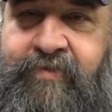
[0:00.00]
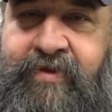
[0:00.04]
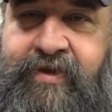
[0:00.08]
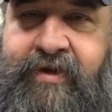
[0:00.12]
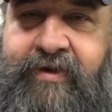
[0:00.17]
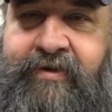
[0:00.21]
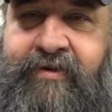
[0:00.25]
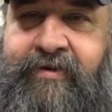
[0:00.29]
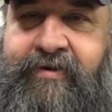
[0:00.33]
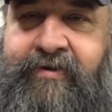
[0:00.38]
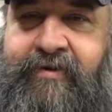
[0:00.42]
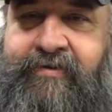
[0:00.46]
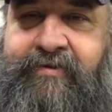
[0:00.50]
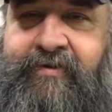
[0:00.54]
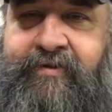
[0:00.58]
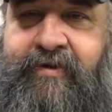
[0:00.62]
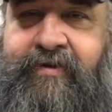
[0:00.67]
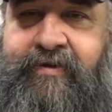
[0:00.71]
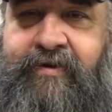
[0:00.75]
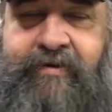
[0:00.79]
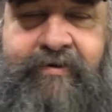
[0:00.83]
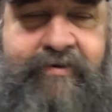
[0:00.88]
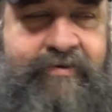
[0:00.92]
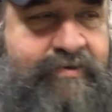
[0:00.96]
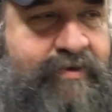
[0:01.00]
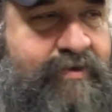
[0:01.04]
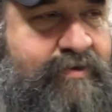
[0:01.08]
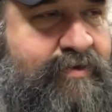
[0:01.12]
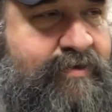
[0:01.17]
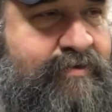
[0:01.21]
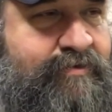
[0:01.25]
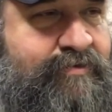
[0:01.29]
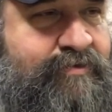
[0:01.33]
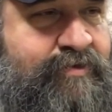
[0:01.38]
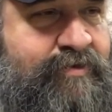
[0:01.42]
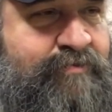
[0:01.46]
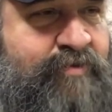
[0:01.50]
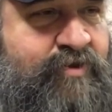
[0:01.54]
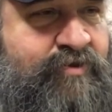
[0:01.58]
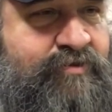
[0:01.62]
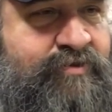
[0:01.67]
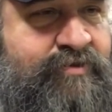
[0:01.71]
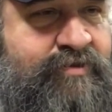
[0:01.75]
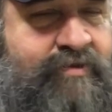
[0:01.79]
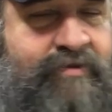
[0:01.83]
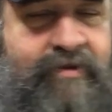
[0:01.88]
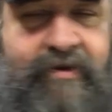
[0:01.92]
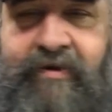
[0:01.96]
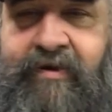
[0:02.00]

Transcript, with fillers: Now it's like it's like there's almost